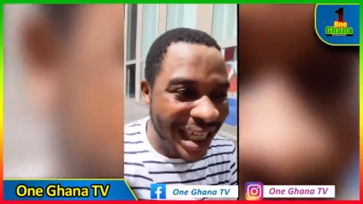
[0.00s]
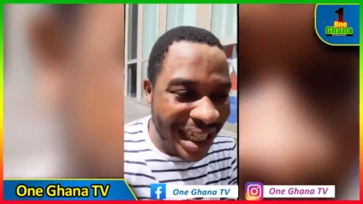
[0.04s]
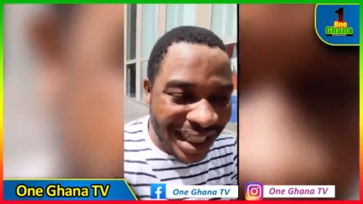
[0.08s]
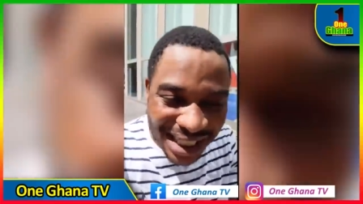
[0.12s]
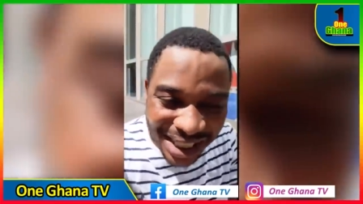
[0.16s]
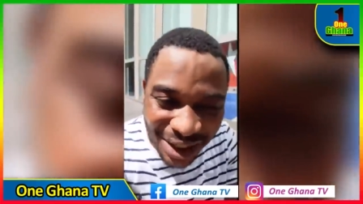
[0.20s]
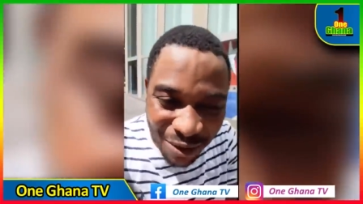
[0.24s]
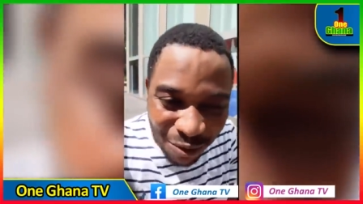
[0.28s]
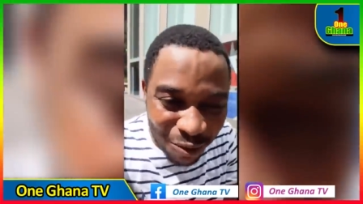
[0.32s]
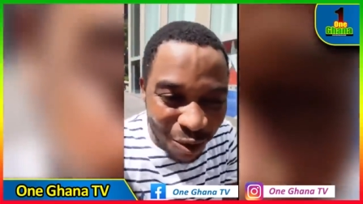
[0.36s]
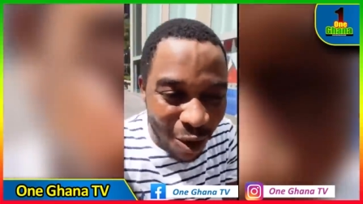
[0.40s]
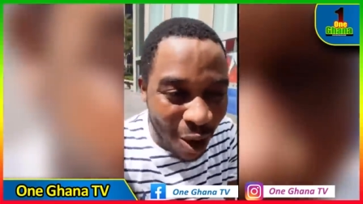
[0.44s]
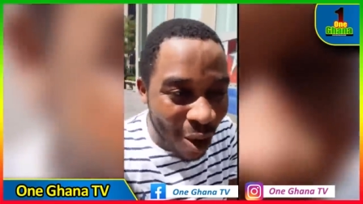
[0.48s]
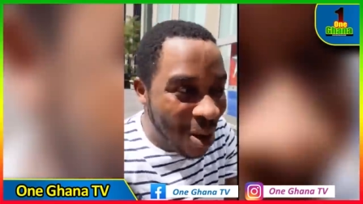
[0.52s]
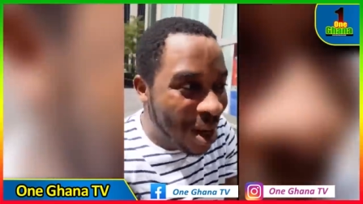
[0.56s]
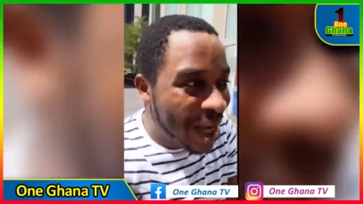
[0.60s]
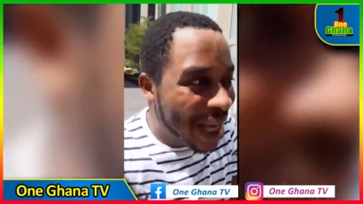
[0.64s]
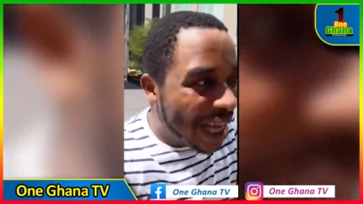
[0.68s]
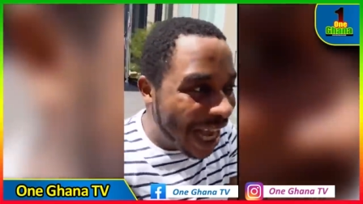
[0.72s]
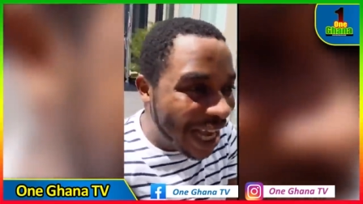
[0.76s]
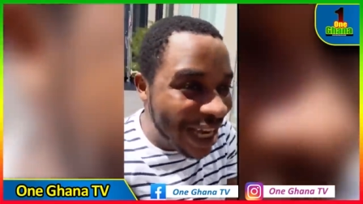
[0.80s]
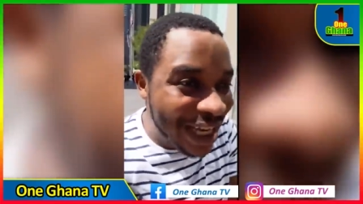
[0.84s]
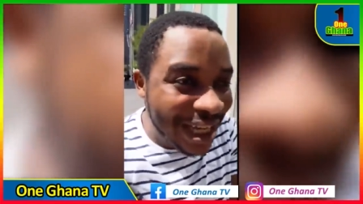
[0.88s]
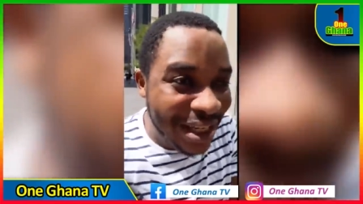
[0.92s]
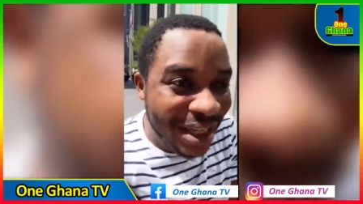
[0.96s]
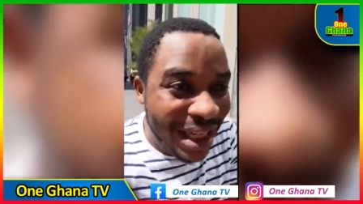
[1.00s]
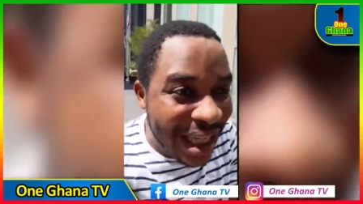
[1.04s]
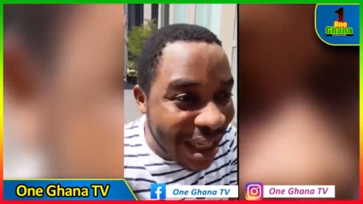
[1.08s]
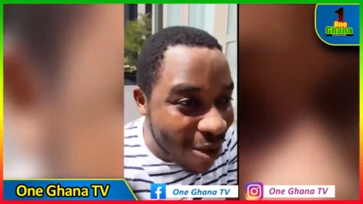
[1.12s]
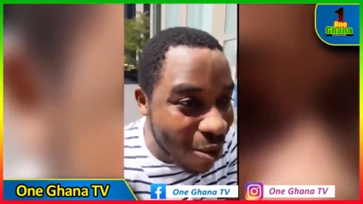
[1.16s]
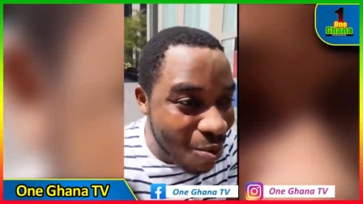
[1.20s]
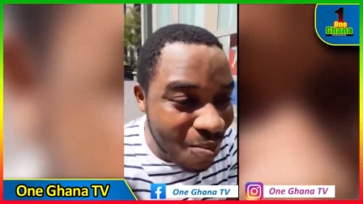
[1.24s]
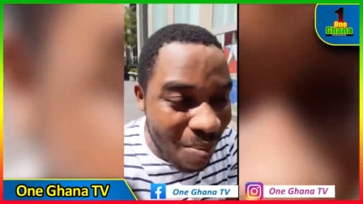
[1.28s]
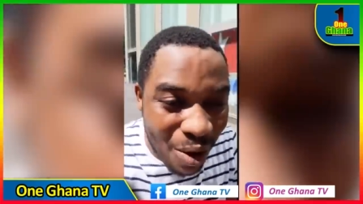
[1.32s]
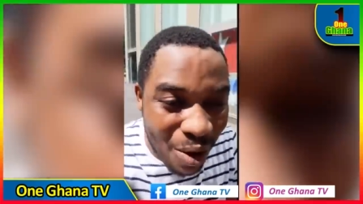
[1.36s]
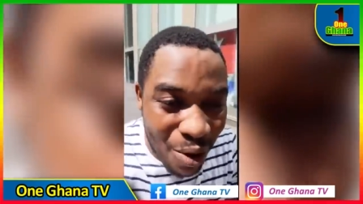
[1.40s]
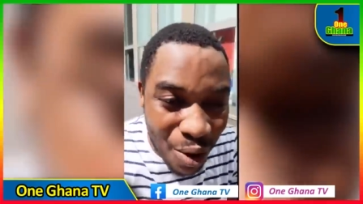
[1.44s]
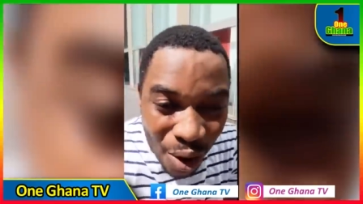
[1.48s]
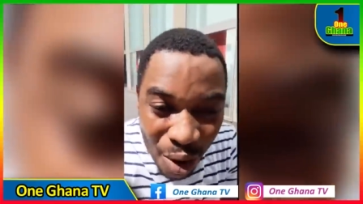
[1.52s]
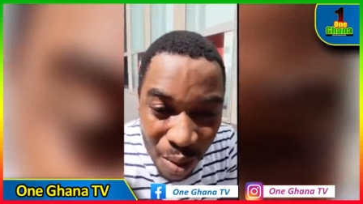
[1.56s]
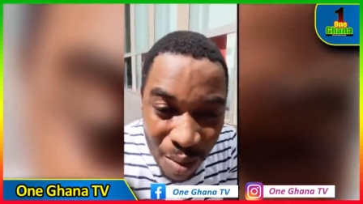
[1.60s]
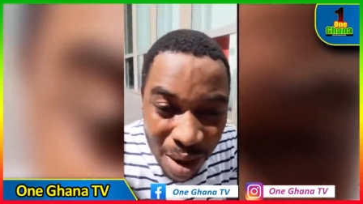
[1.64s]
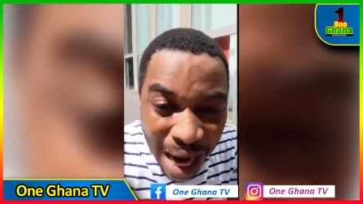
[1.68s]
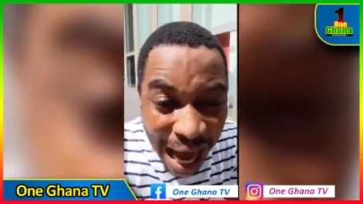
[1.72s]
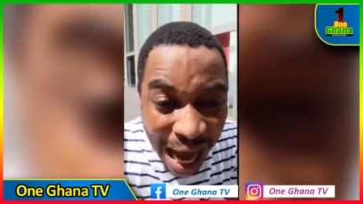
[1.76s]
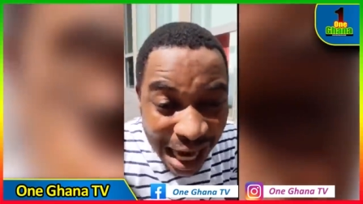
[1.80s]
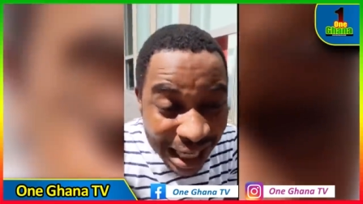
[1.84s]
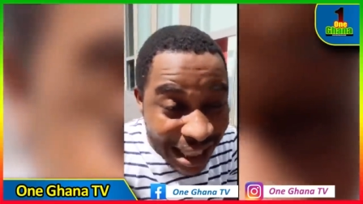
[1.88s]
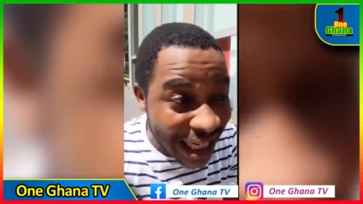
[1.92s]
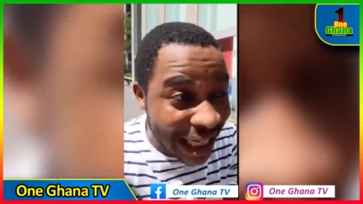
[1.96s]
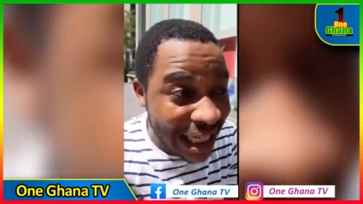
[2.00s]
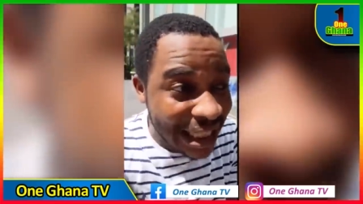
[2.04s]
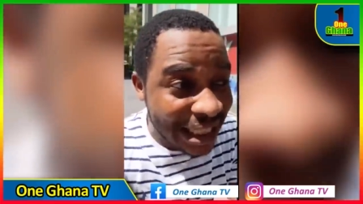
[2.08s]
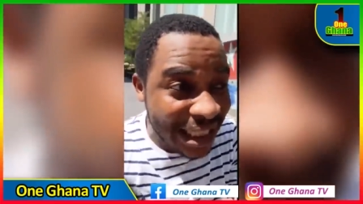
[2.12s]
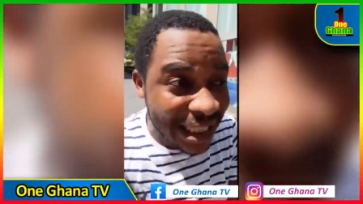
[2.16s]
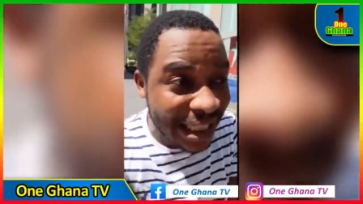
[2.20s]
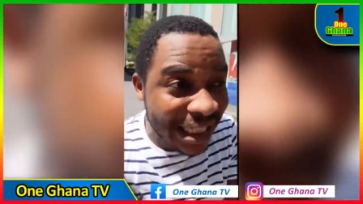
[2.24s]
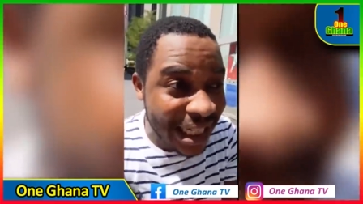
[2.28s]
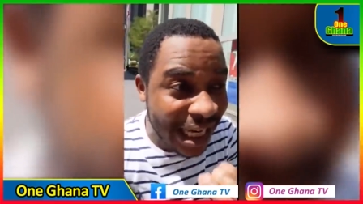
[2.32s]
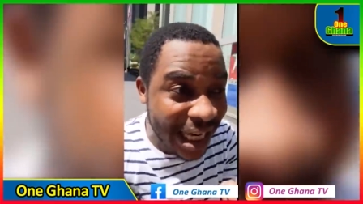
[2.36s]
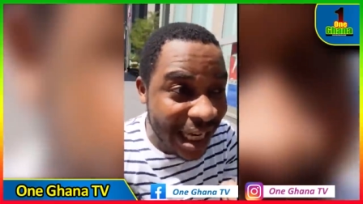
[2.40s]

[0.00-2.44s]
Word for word: tested for a back room her testing